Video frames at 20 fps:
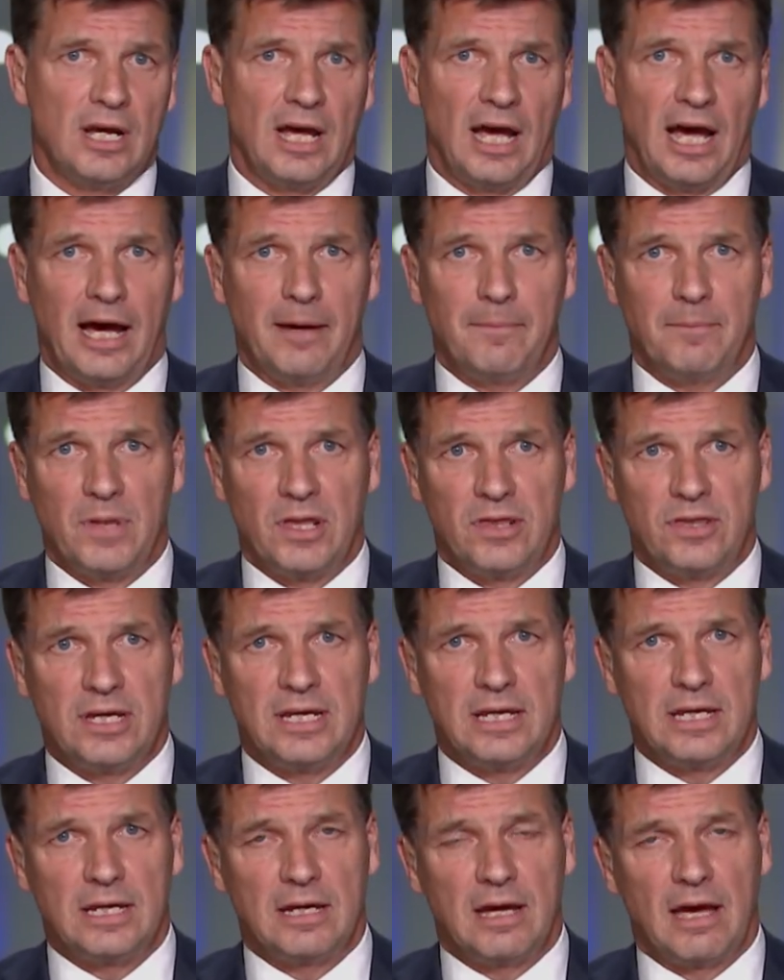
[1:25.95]

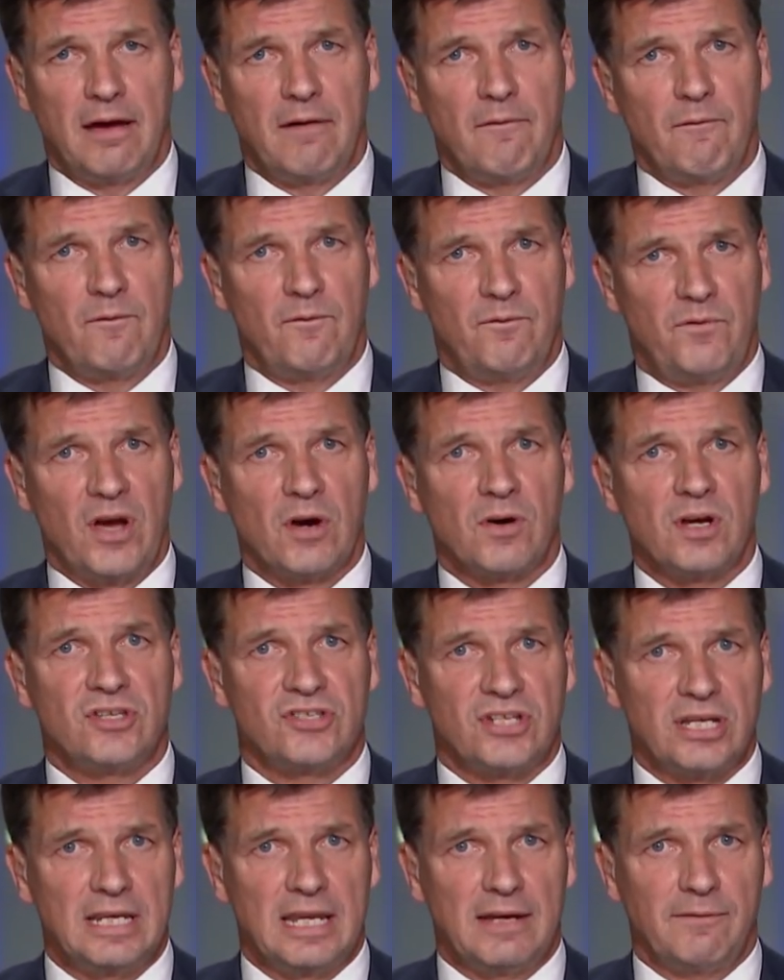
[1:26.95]
the very
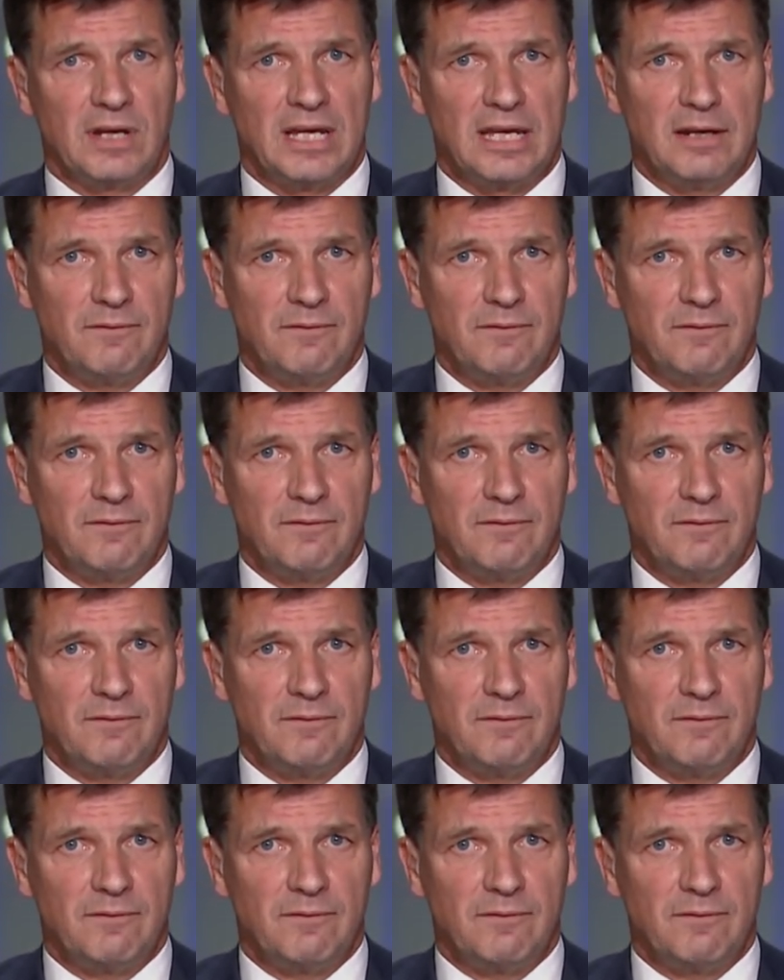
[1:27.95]
significant